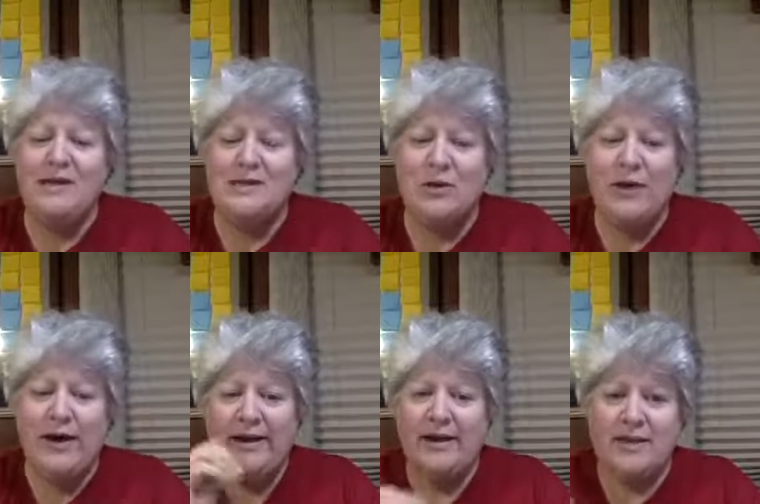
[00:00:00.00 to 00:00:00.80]
So
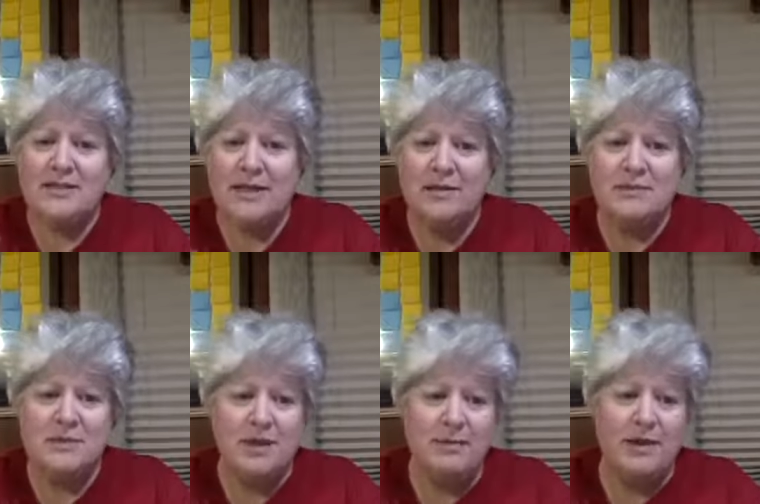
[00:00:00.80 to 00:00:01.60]
I
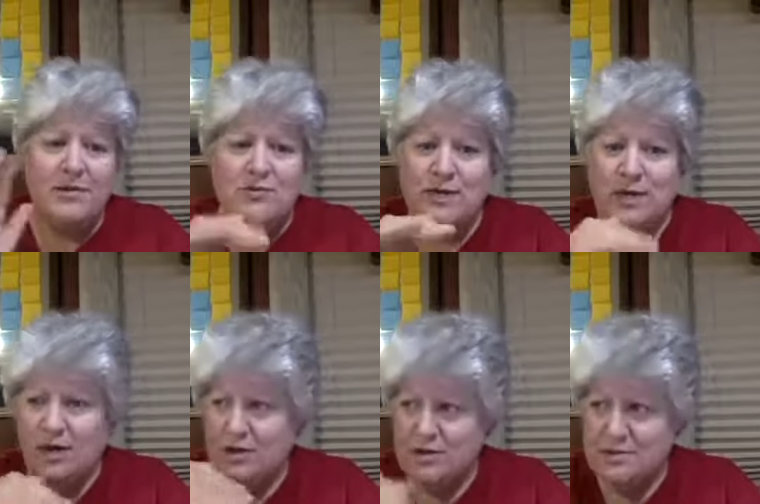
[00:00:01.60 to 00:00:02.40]
escaped. I was ready to
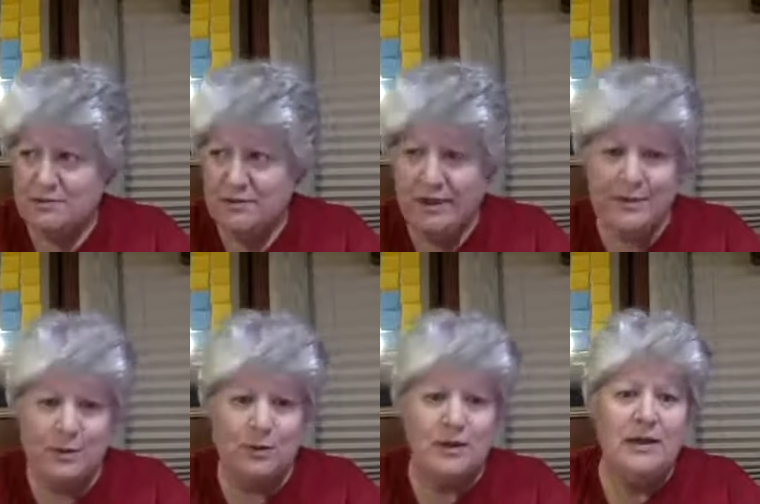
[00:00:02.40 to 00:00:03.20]
go. I just out
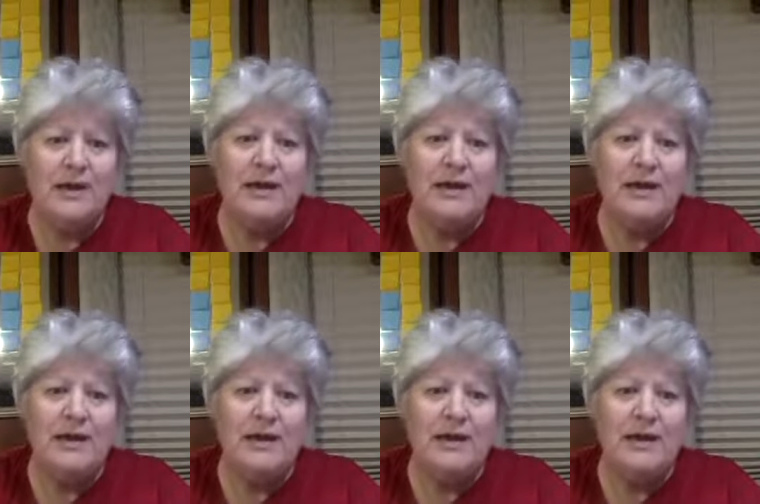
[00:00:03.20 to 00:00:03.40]
the door.